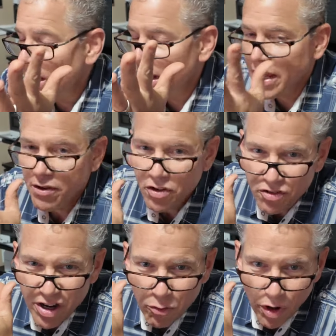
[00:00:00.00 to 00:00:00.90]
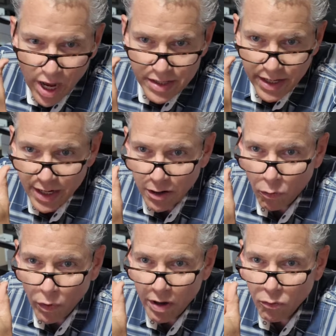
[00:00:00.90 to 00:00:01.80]
and it gives you a general idea
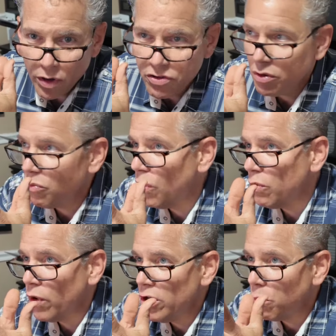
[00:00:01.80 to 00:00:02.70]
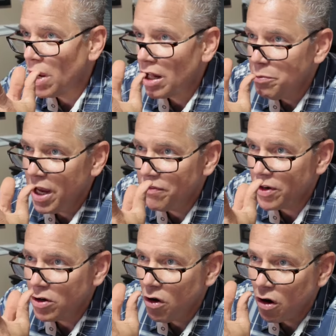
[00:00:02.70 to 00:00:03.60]
on where you'll probably pay for
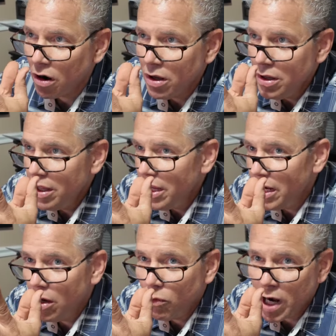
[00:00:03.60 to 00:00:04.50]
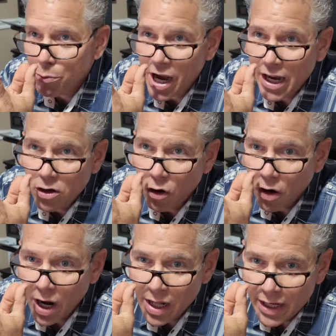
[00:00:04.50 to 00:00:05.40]
the car. You know, when I buy a
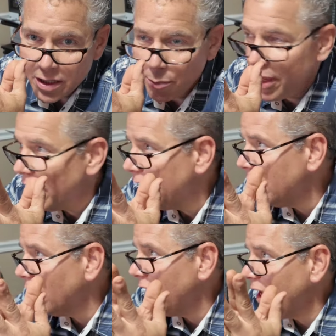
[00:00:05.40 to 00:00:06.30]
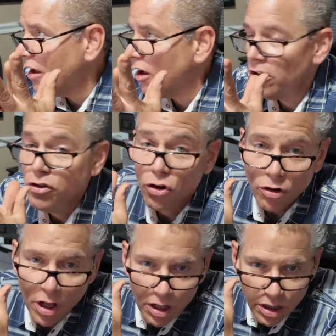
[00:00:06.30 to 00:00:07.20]
car, I like to pay
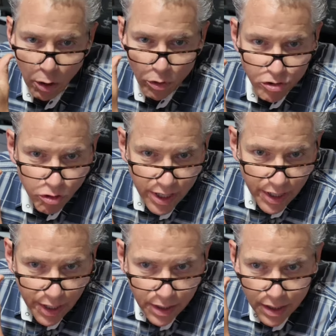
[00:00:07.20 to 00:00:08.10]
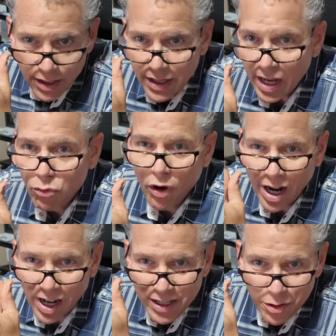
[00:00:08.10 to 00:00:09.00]
under lowest trade-in. That's what
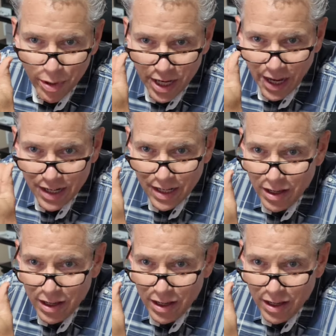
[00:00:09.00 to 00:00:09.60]
I like to be at,